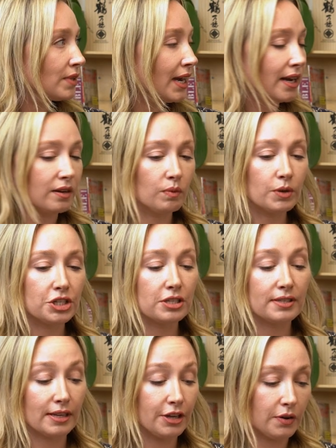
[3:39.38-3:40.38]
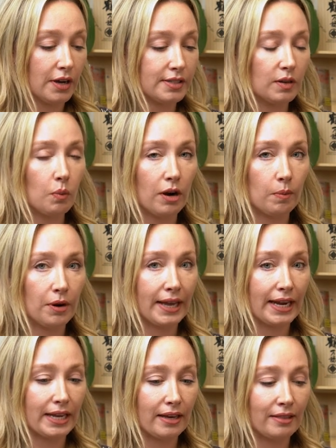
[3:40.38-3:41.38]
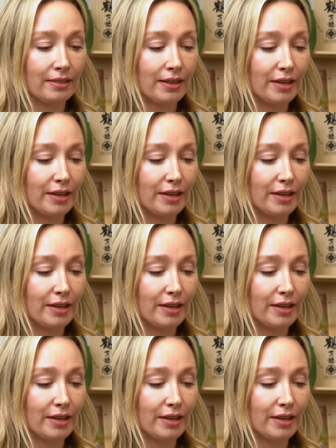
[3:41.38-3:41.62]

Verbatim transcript: Yeah, which is, you know, also where we're getting